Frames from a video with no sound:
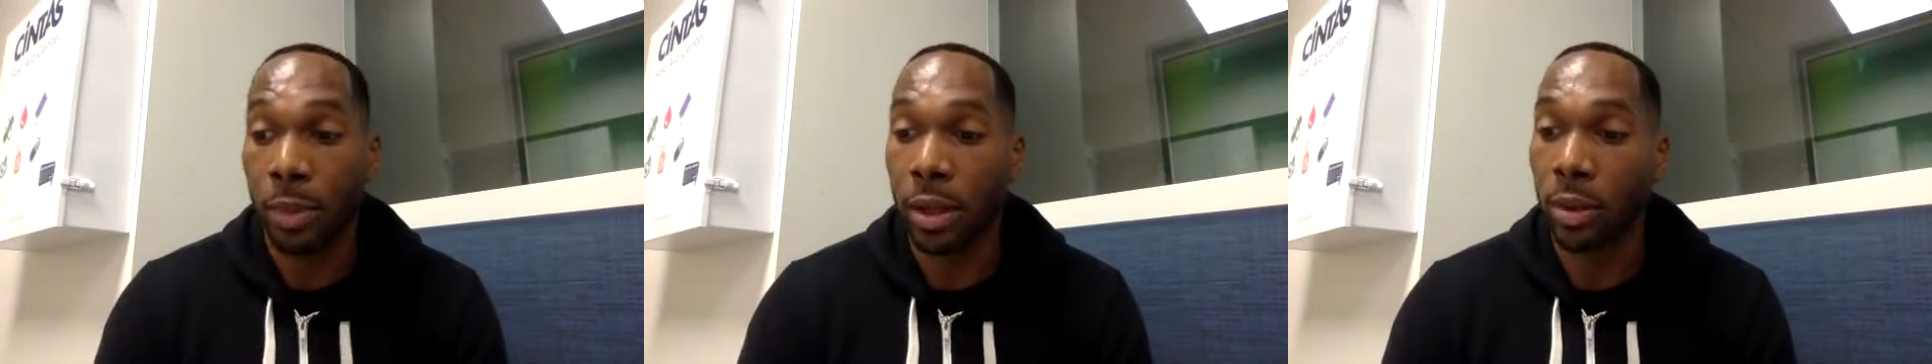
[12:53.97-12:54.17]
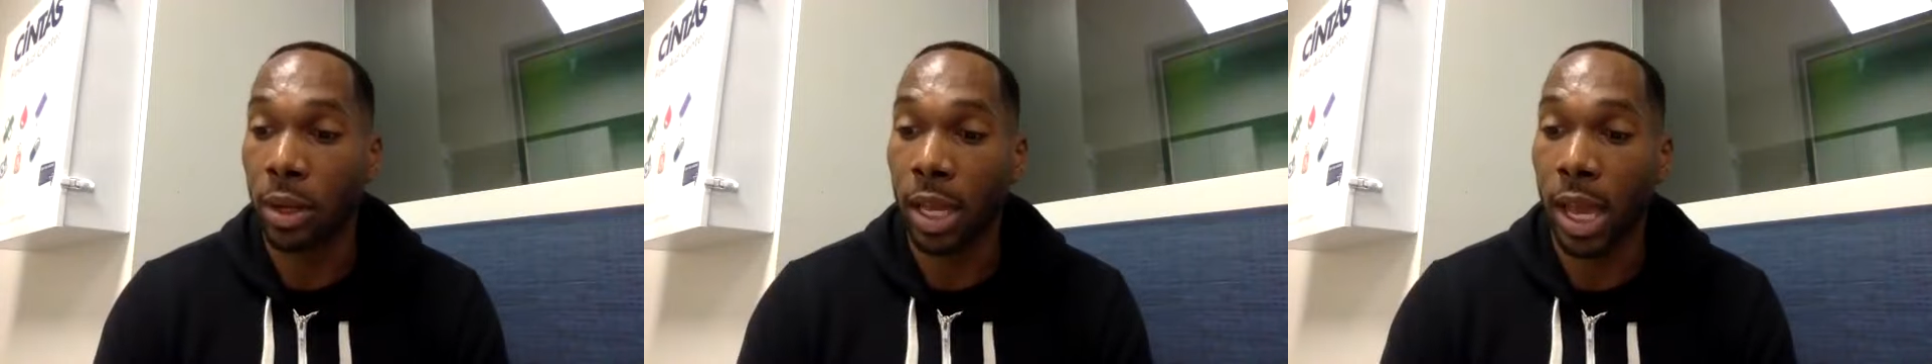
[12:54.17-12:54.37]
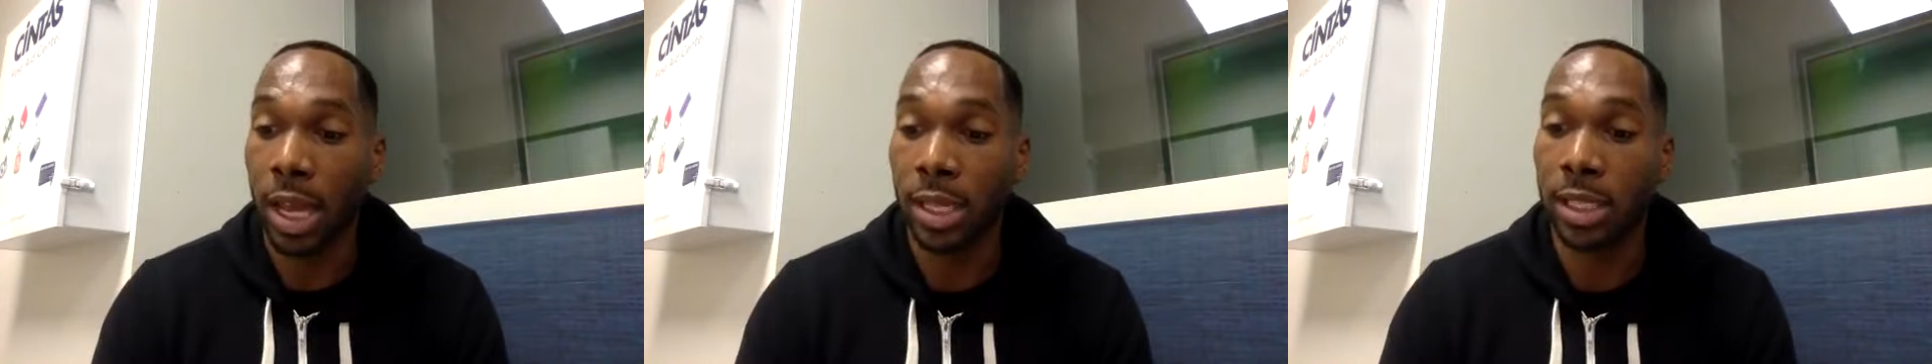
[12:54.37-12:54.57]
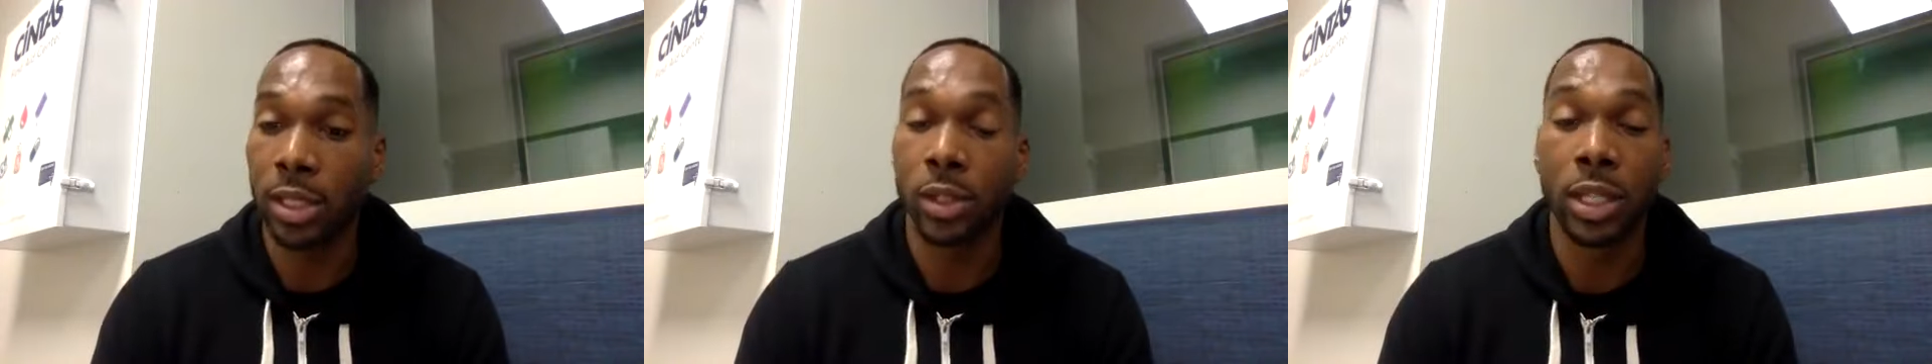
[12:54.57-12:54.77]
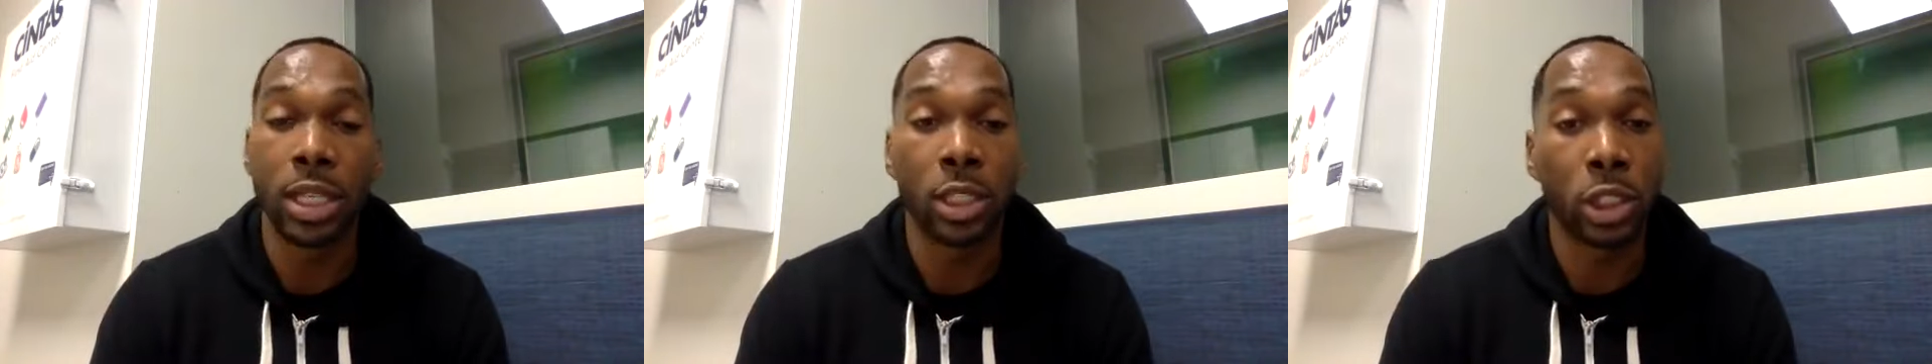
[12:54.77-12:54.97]
Okay,
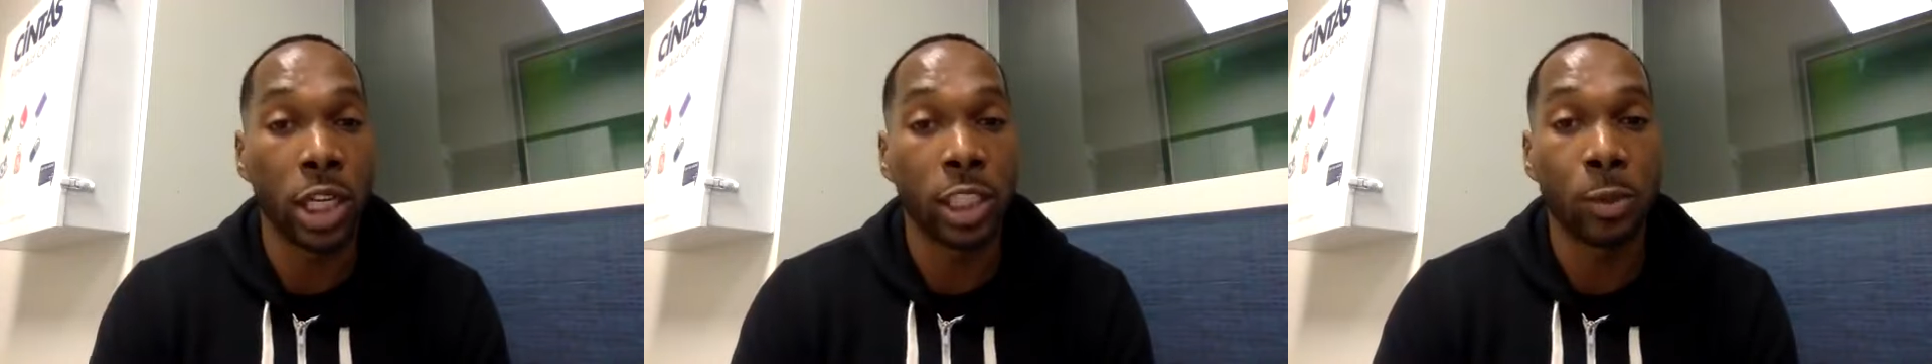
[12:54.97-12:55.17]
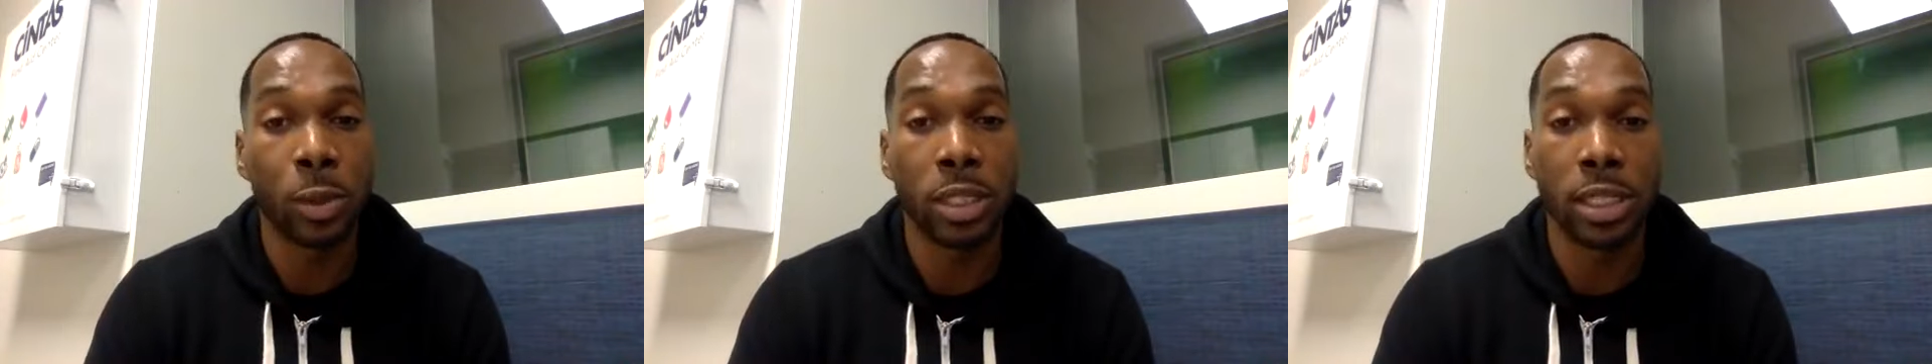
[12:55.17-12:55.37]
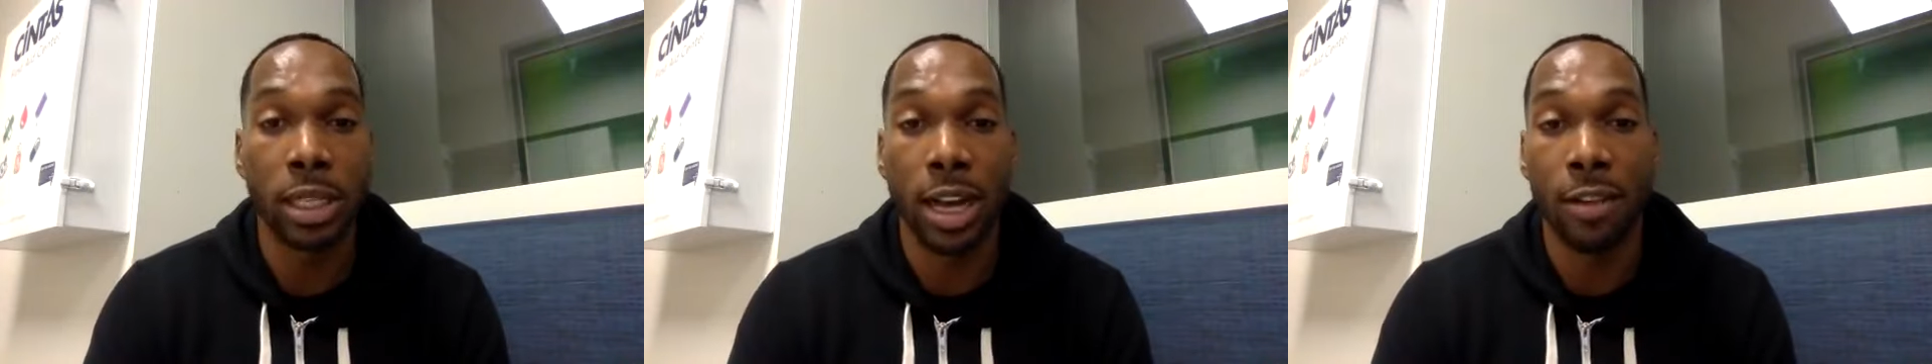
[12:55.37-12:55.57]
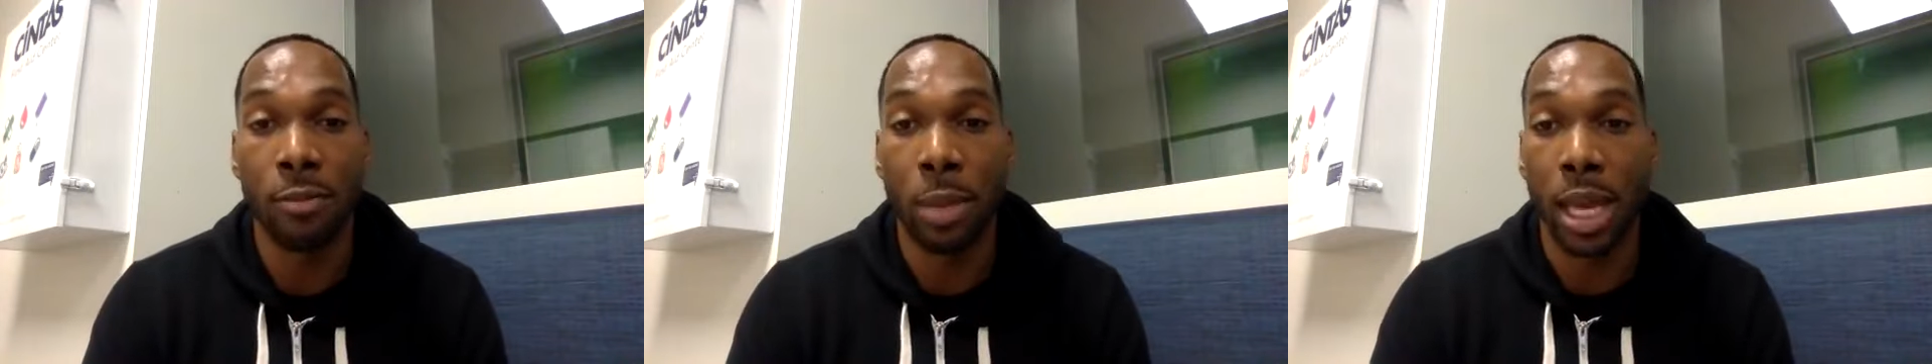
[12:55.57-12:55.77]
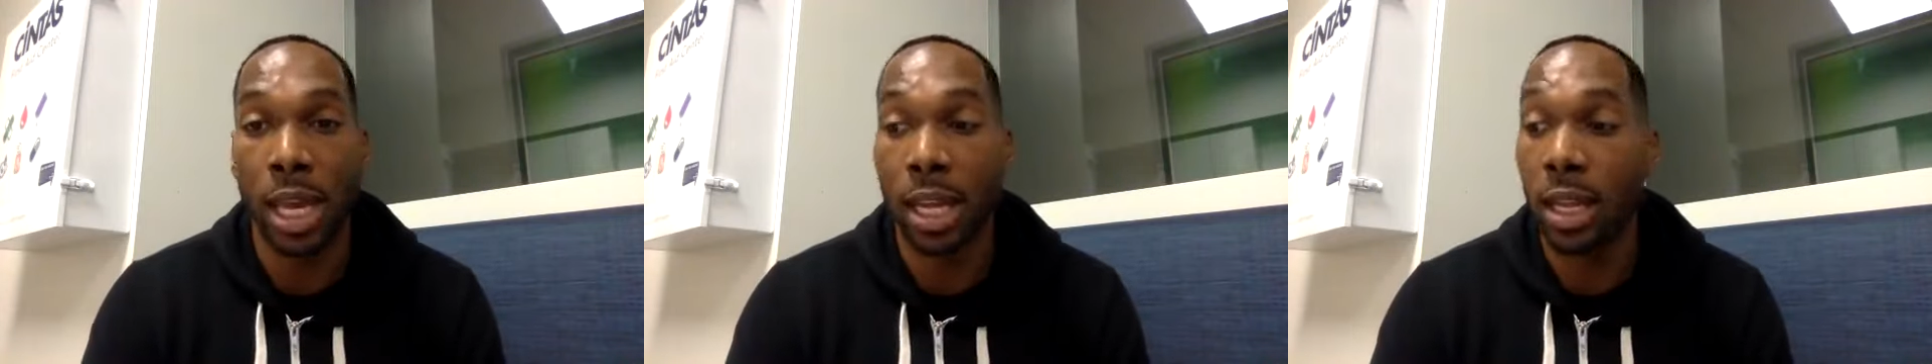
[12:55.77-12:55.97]
so the adjustments that I've
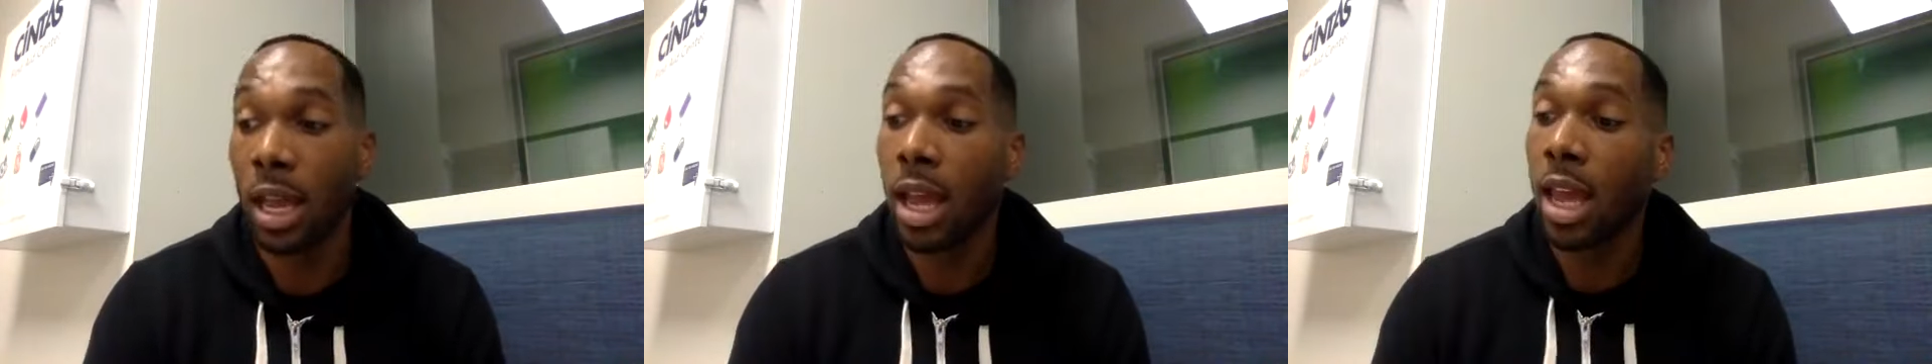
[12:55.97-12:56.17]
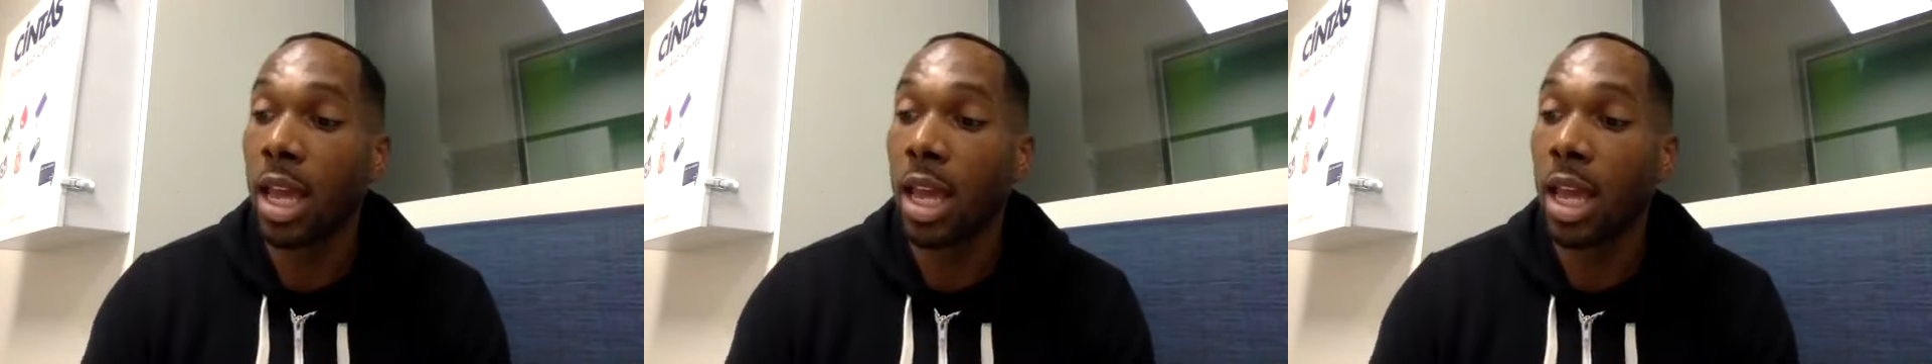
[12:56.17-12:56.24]
made